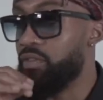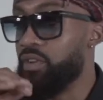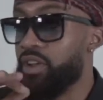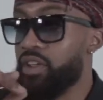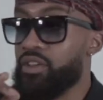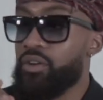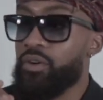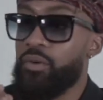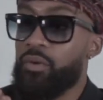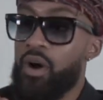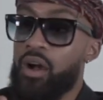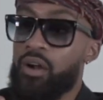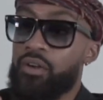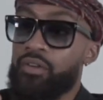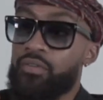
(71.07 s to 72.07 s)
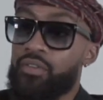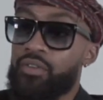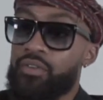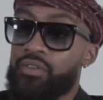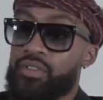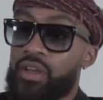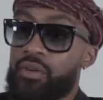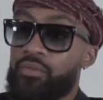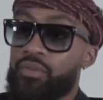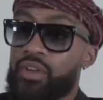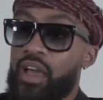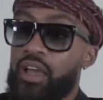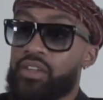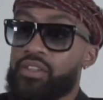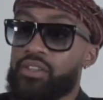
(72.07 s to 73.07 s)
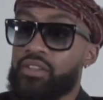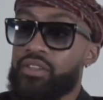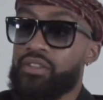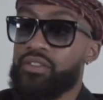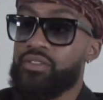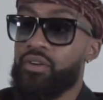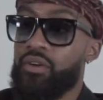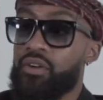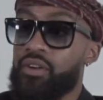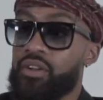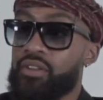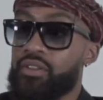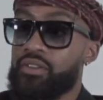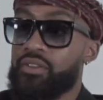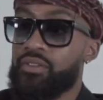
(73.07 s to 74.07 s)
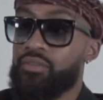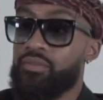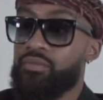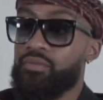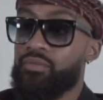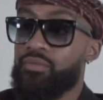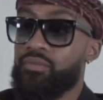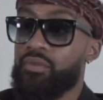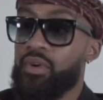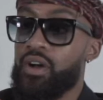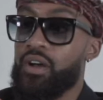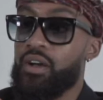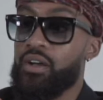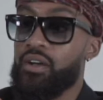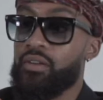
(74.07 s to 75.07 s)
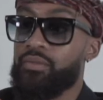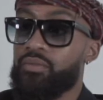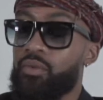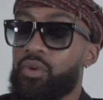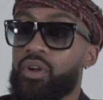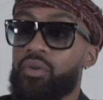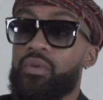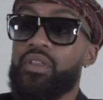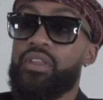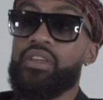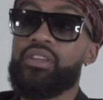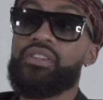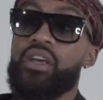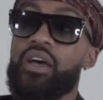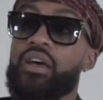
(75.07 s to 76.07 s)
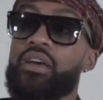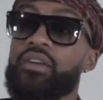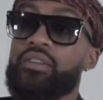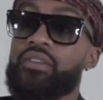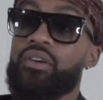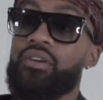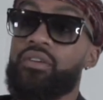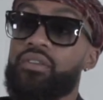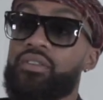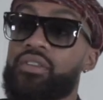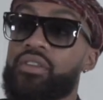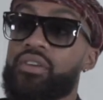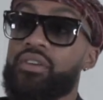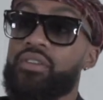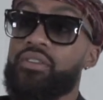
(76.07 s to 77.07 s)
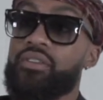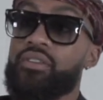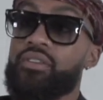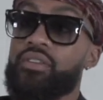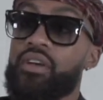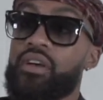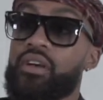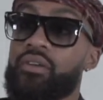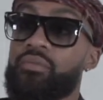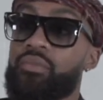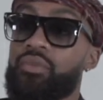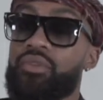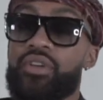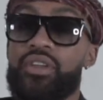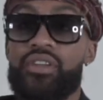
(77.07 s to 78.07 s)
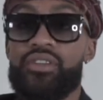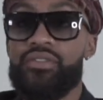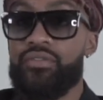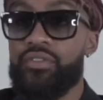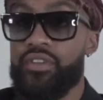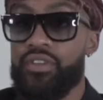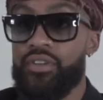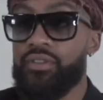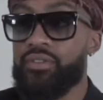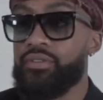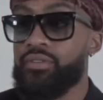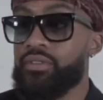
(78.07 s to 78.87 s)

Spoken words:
videographers that we actually started working with. He shot the Mona Keisha video.